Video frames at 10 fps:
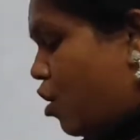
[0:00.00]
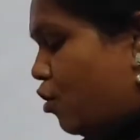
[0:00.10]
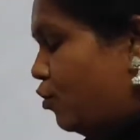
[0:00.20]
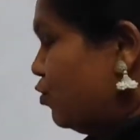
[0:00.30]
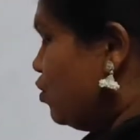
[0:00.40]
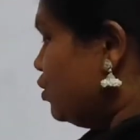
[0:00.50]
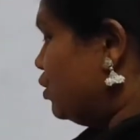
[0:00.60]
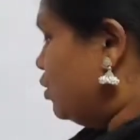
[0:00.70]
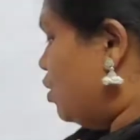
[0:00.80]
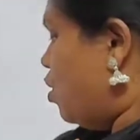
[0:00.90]
Root
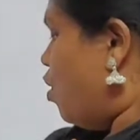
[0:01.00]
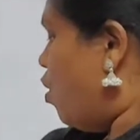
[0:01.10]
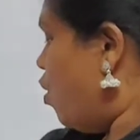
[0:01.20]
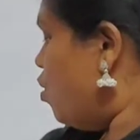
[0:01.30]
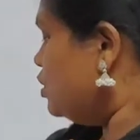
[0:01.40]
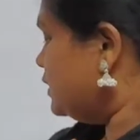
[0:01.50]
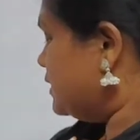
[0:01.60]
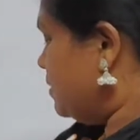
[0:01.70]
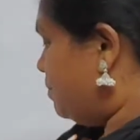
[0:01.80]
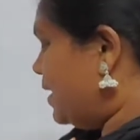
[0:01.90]
holds
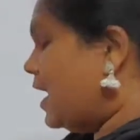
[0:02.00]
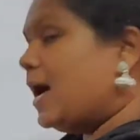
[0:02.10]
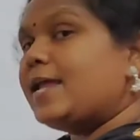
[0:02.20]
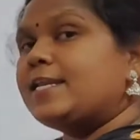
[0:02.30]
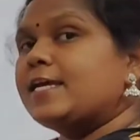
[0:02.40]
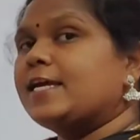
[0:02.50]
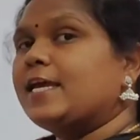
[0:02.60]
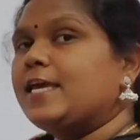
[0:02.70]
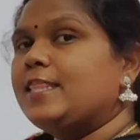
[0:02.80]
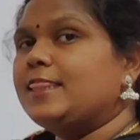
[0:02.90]
the plant
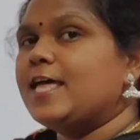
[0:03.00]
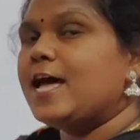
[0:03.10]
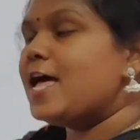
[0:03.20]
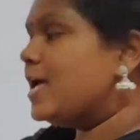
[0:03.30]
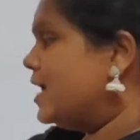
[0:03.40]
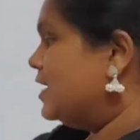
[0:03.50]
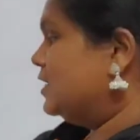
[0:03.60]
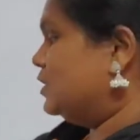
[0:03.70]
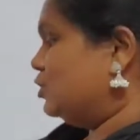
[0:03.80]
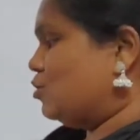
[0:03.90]
in the
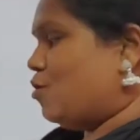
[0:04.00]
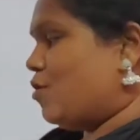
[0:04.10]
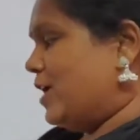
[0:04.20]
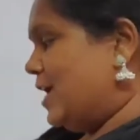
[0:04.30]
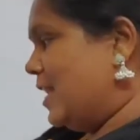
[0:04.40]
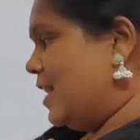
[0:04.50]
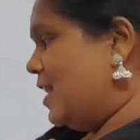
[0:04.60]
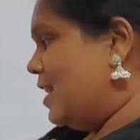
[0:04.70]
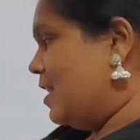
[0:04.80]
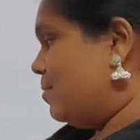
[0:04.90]
soil.
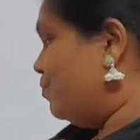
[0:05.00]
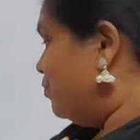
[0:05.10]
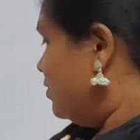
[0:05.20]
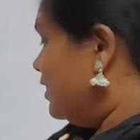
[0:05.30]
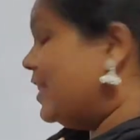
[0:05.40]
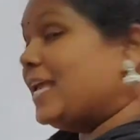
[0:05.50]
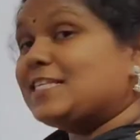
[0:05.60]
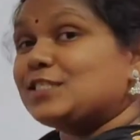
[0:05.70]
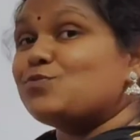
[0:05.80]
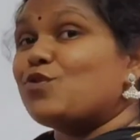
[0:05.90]

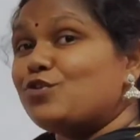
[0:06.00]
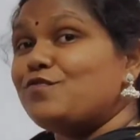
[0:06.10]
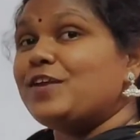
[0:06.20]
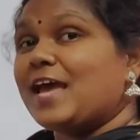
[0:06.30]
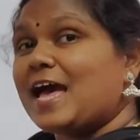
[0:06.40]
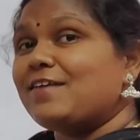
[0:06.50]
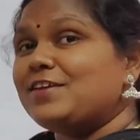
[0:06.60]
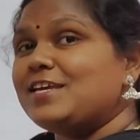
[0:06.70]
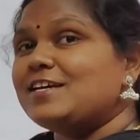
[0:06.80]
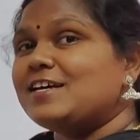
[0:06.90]
Next, what do we have
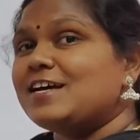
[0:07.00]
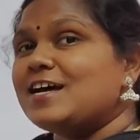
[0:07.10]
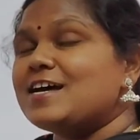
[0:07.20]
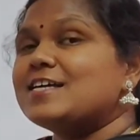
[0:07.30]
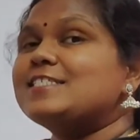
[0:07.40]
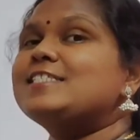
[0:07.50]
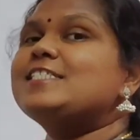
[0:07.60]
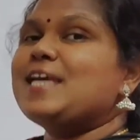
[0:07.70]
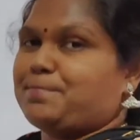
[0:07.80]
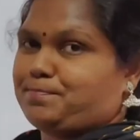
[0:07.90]
here?
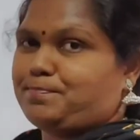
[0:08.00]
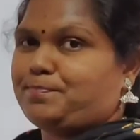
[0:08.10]
Stem.